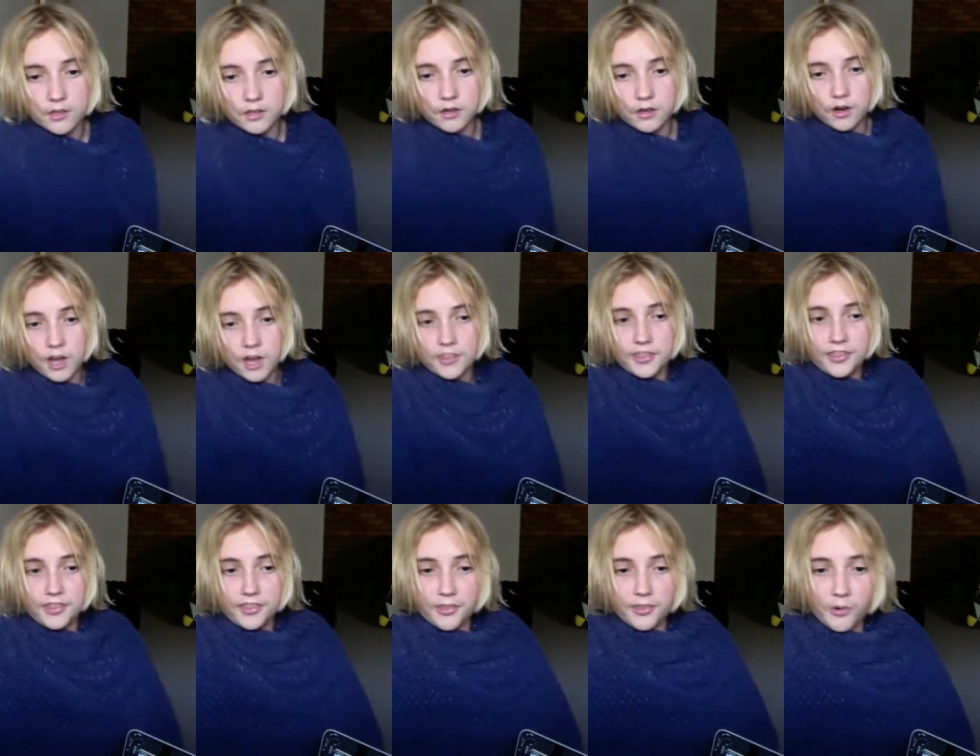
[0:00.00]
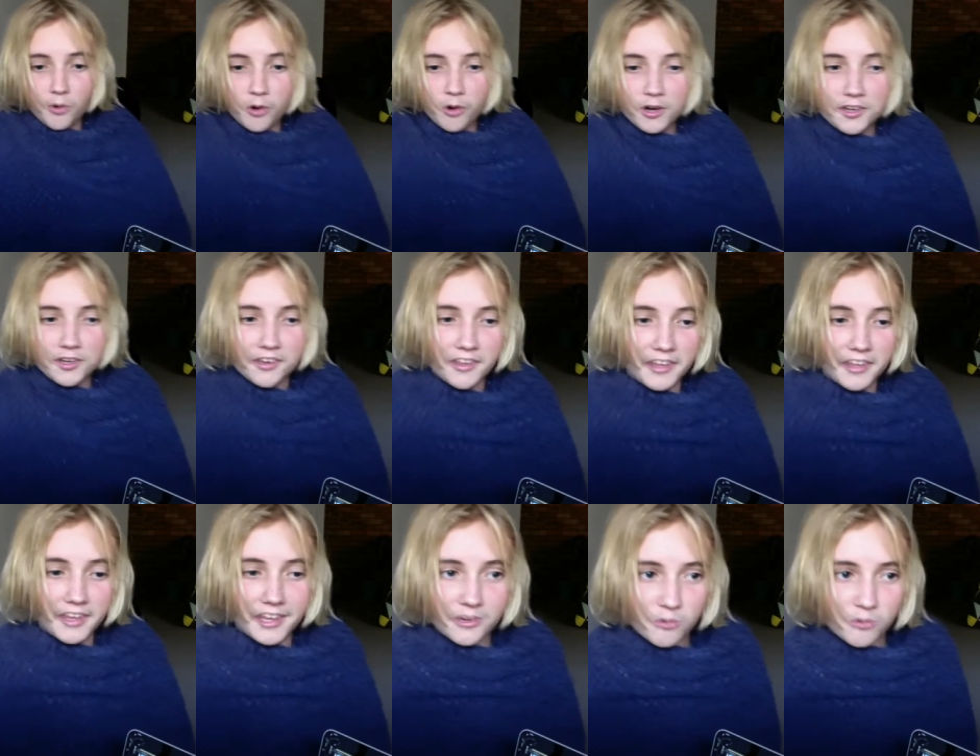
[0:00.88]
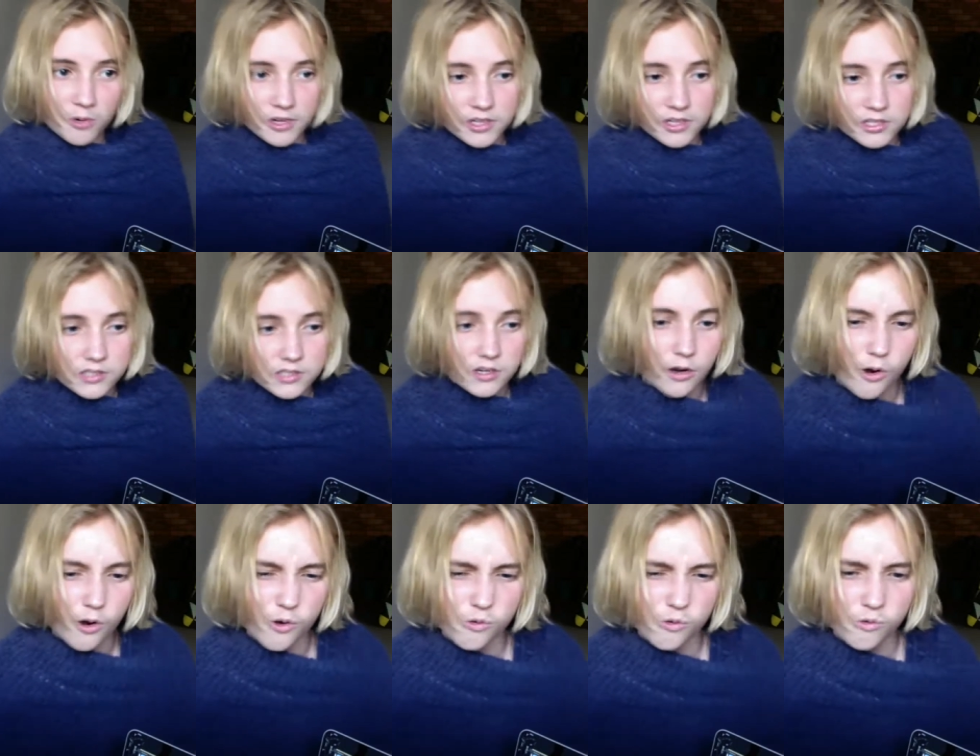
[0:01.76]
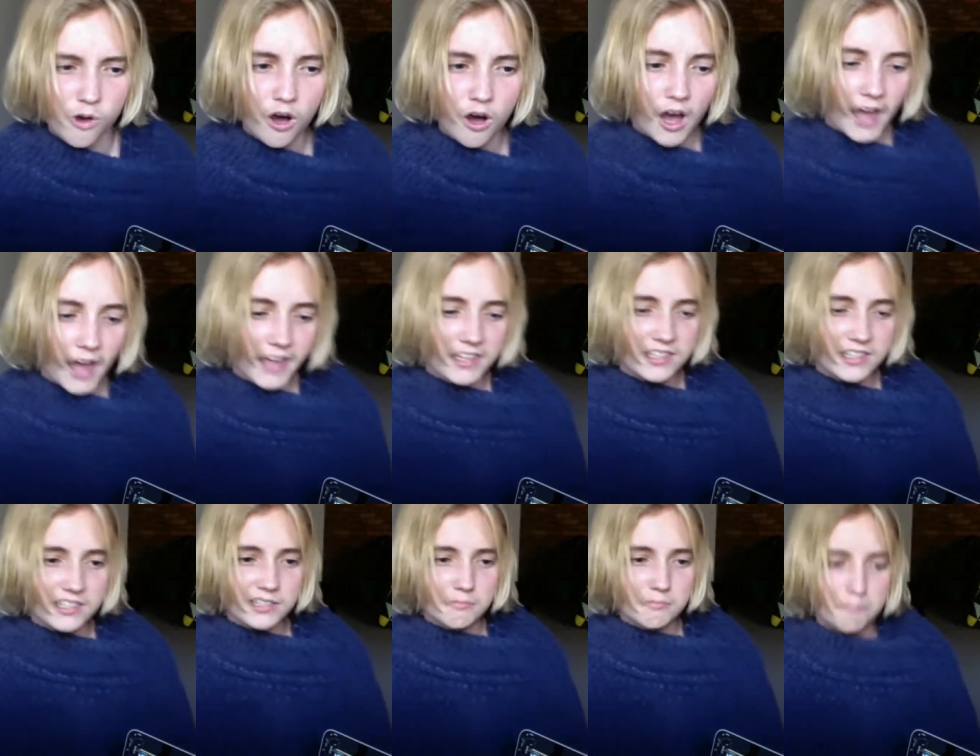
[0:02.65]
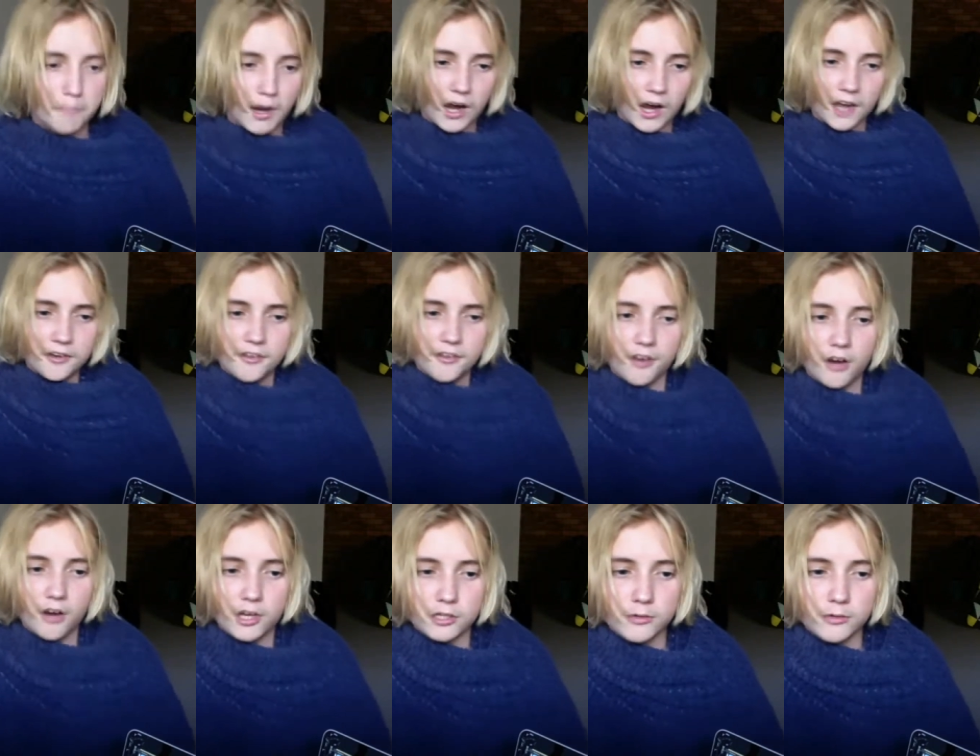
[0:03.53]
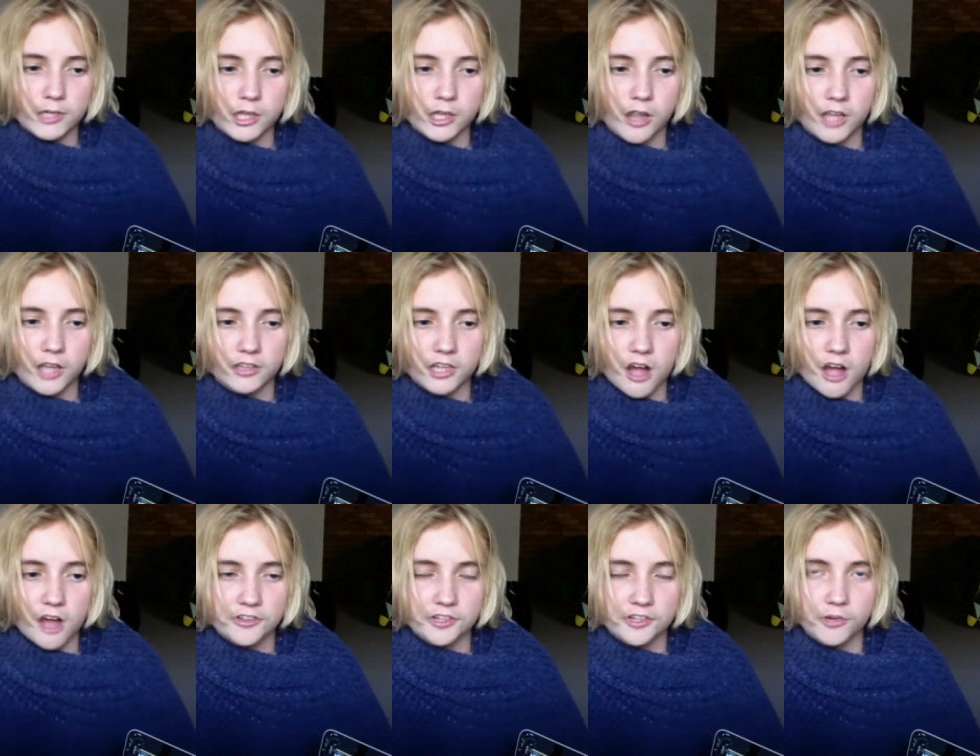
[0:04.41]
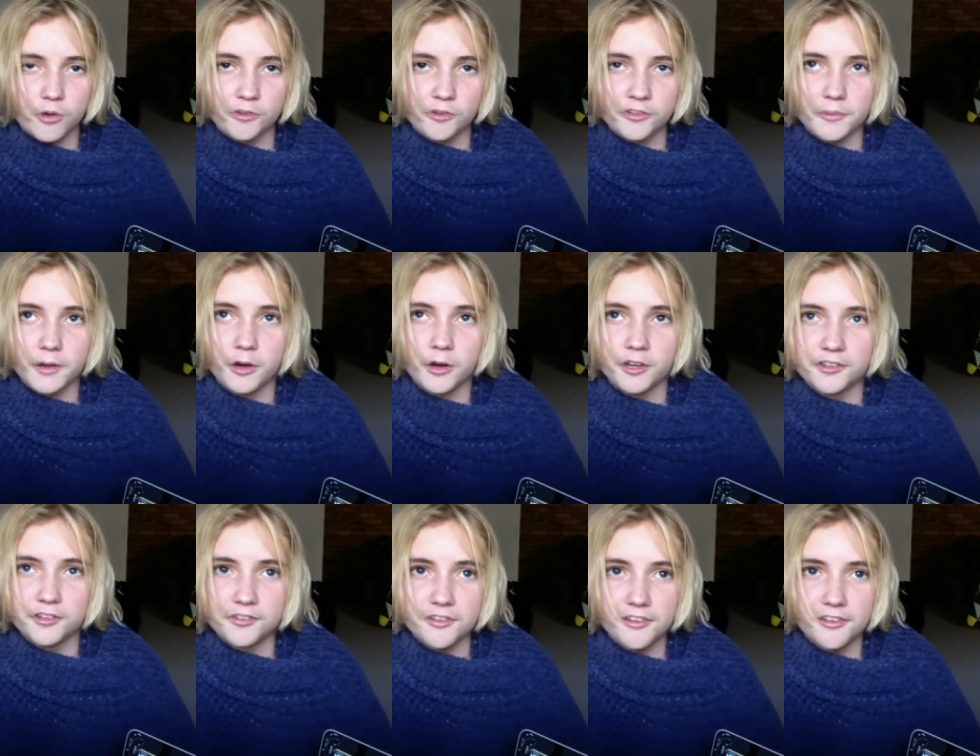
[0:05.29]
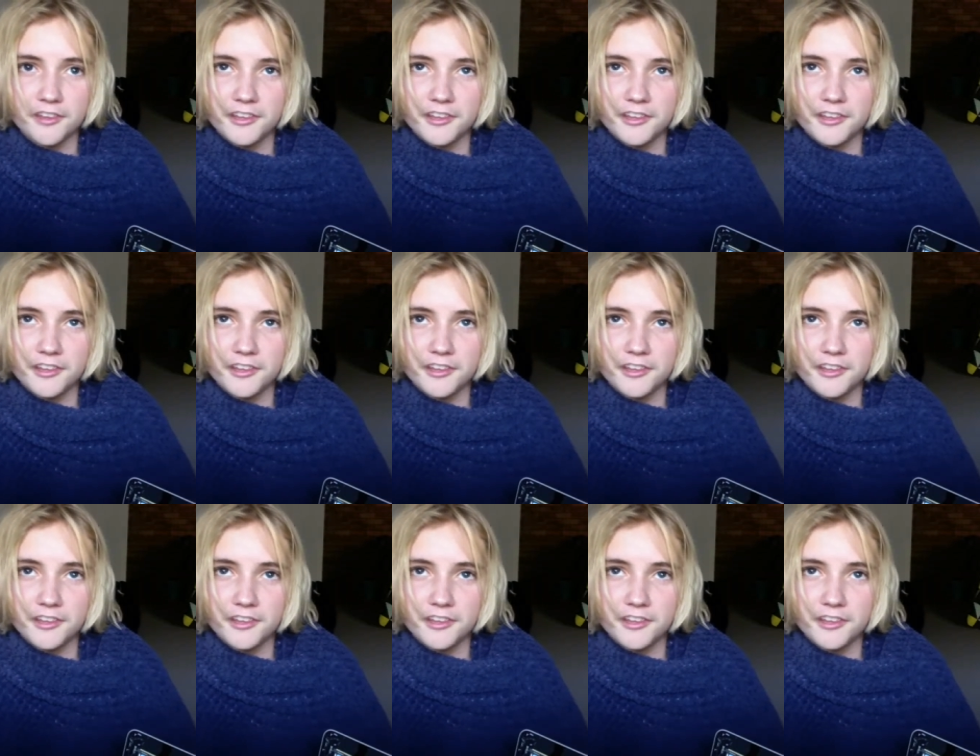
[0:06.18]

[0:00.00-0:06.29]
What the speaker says: I thought it was alright, but I don't really like the casting roles, to be honest.